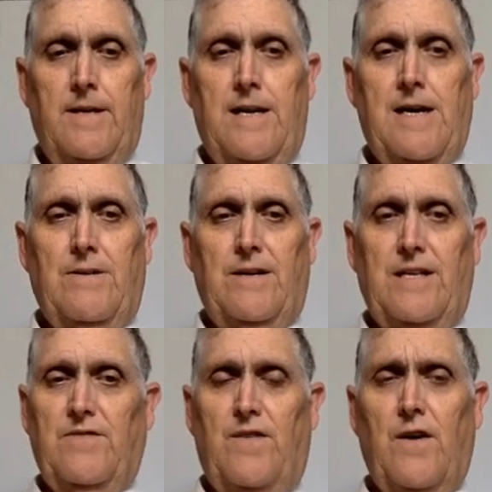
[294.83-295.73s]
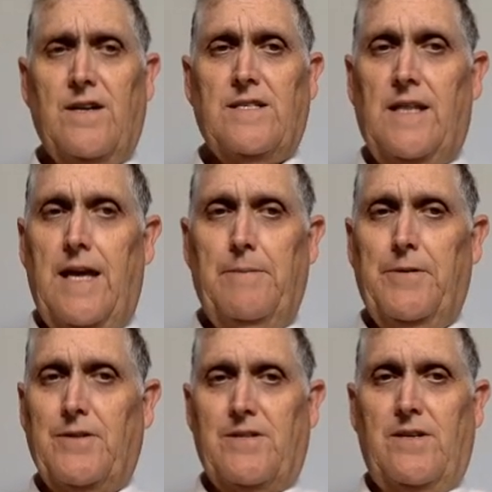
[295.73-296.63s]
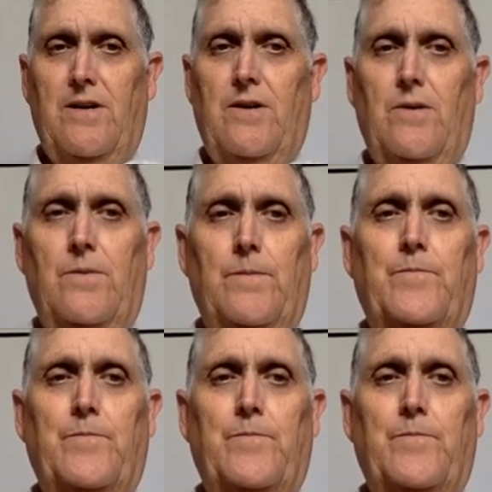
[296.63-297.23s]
Now, as far as labels go,